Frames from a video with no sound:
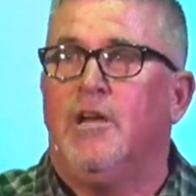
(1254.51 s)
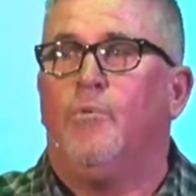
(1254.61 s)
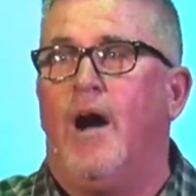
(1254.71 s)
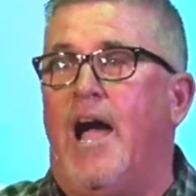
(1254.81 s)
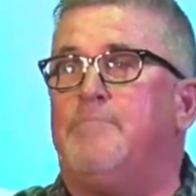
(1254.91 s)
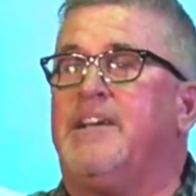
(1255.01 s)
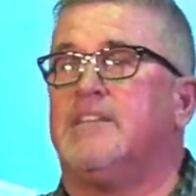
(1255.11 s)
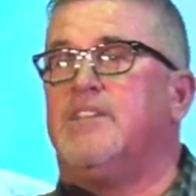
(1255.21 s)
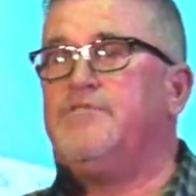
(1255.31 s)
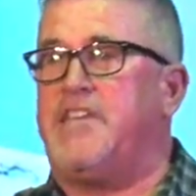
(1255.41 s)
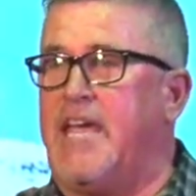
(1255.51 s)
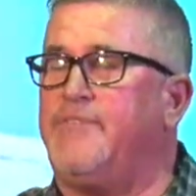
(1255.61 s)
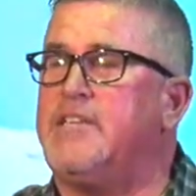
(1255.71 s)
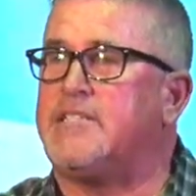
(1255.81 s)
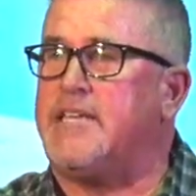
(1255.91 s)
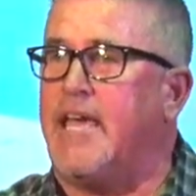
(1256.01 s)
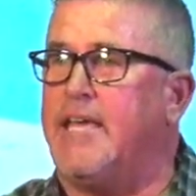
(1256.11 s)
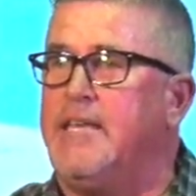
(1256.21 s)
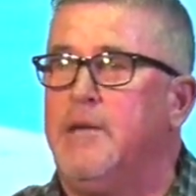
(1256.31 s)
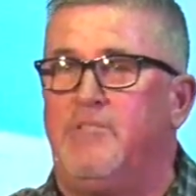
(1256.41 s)
Why? Because if David is
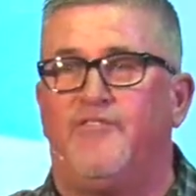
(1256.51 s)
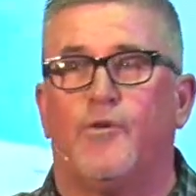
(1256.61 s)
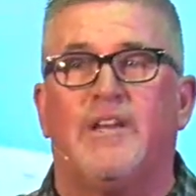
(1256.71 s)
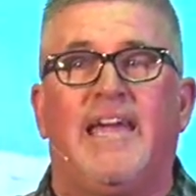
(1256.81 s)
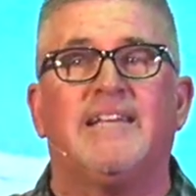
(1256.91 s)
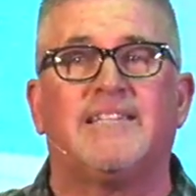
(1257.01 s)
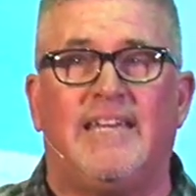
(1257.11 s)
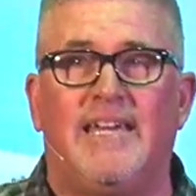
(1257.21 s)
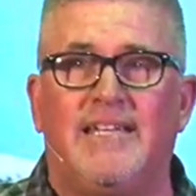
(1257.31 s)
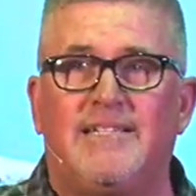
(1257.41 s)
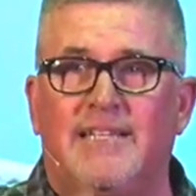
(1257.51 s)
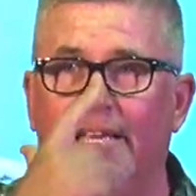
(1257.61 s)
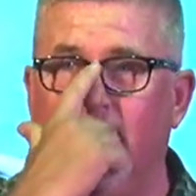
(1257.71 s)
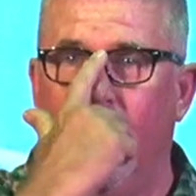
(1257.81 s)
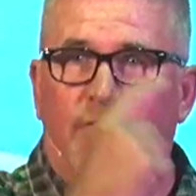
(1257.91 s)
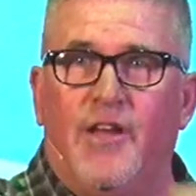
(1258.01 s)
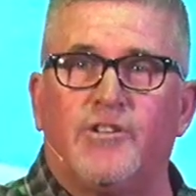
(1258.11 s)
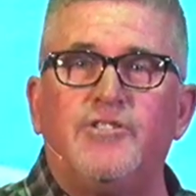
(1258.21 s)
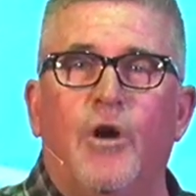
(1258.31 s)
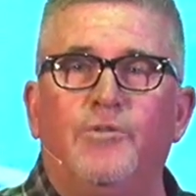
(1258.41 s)
dead before he has kids,
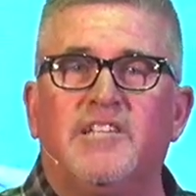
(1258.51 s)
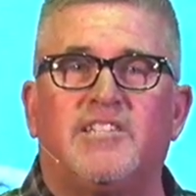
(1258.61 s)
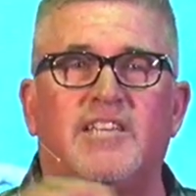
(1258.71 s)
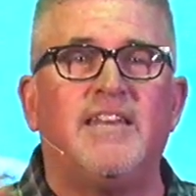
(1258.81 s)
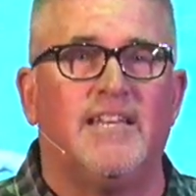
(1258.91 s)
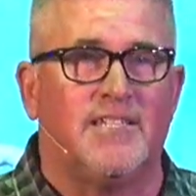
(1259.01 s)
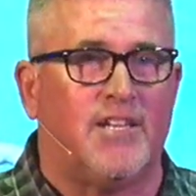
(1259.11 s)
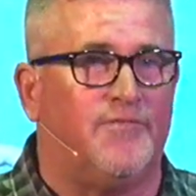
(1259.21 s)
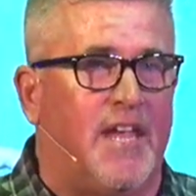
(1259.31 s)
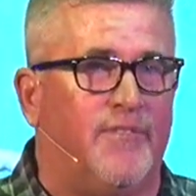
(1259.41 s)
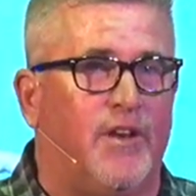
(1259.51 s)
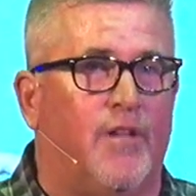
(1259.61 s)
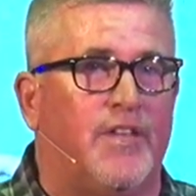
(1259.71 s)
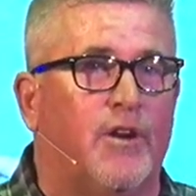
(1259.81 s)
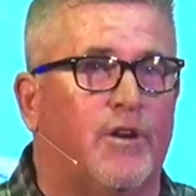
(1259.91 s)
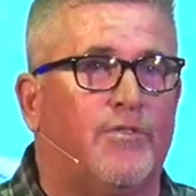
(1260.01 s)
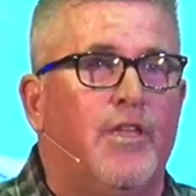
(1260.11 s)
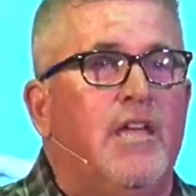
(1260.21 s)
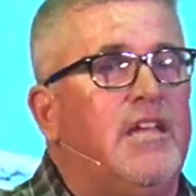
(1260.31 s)
there's no descendants of David on the earth.